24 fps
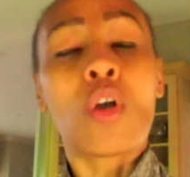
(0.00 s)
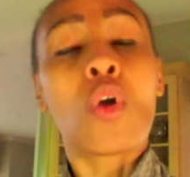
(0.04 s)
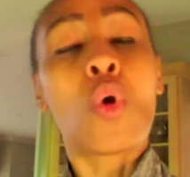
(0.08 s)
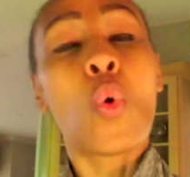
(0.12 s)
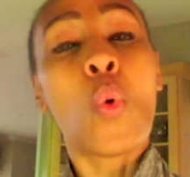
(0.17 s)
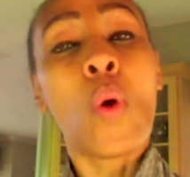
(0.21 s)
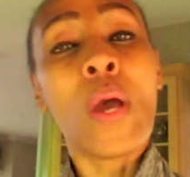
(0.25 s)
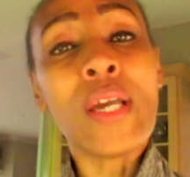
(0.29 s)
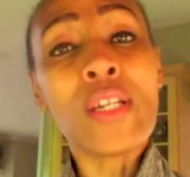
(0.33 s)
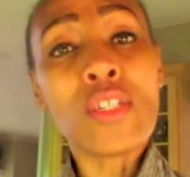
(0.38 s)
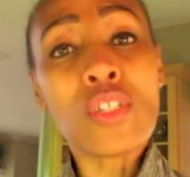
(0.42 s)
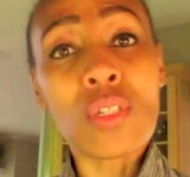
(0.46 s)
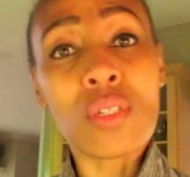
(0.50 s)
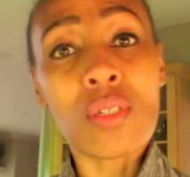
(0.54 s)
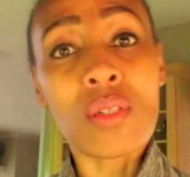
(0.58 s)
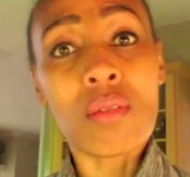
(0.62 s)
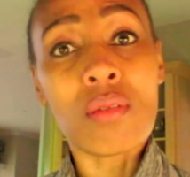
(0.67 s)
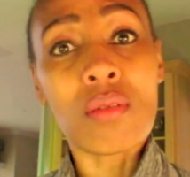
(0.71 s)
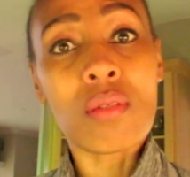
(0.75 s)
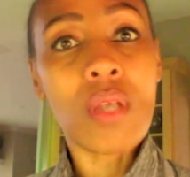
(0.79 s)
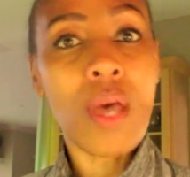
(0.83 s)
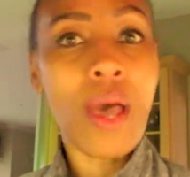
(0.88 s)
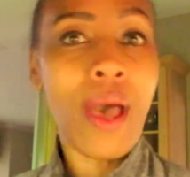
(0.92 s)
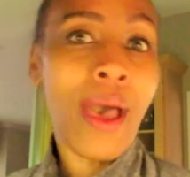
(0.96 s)

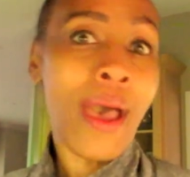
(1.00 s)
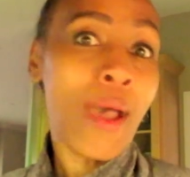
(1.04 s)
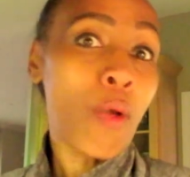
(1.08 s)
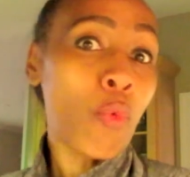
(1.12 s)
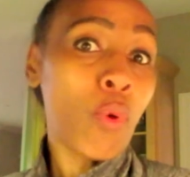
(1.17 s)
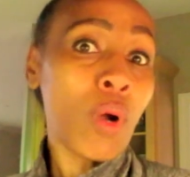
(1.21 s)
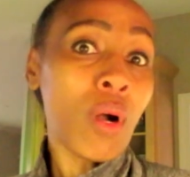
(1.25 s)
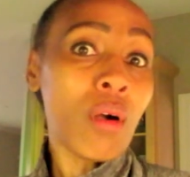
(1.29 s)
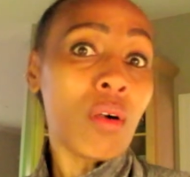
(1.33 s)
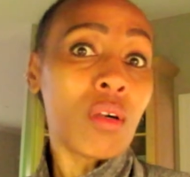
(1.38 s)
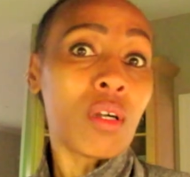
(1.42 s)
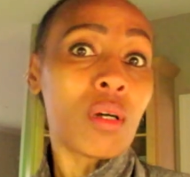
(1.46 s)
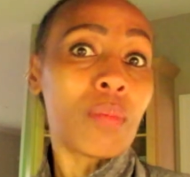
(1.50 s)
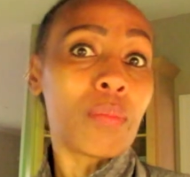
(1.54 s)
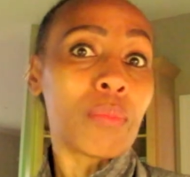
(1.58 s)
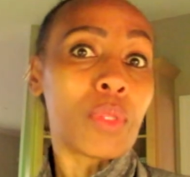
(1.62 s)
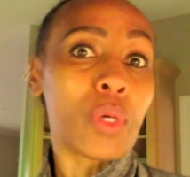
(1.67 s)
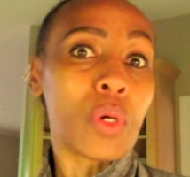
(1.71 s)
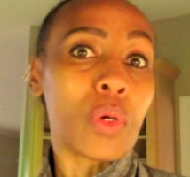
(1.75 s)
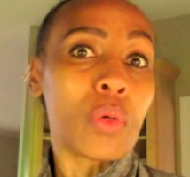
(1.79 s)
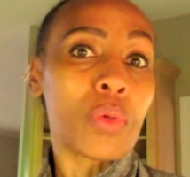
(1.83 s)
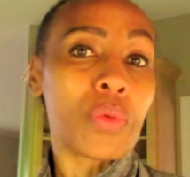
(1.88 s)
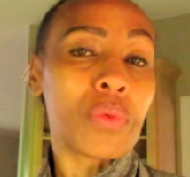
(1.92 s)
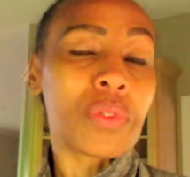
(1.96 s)
questions, I welcome
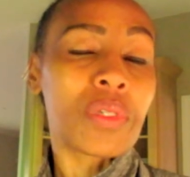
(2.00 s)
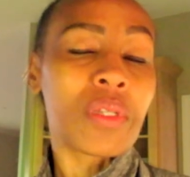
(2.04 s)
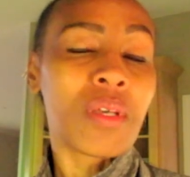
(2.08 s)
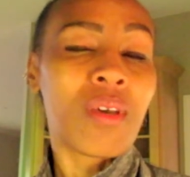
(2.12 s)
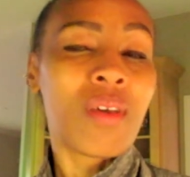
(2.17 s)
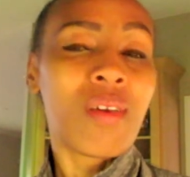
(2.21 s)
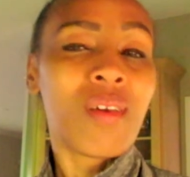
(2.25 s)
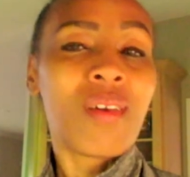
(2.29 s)
those.